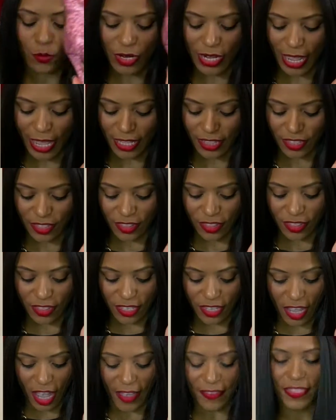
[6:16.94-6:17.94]
when I
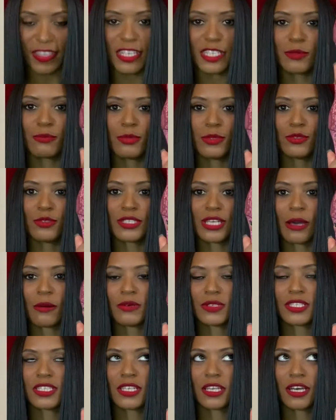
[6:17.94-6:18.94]
got these boots, I
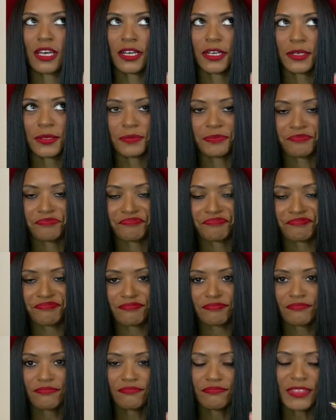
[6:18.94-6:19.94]
was um,
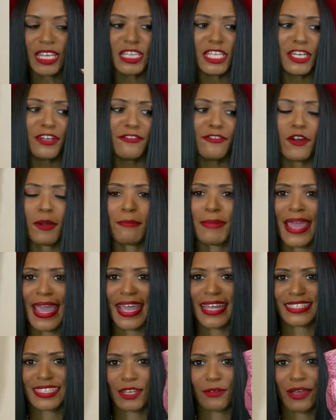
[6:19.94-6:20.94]
looking for a
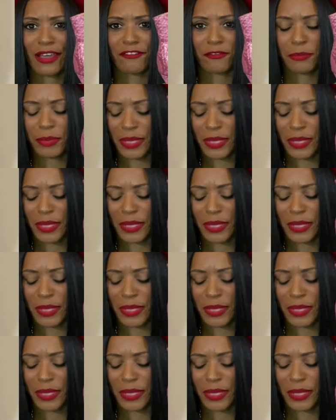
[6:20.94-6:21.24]
bag because I don't have a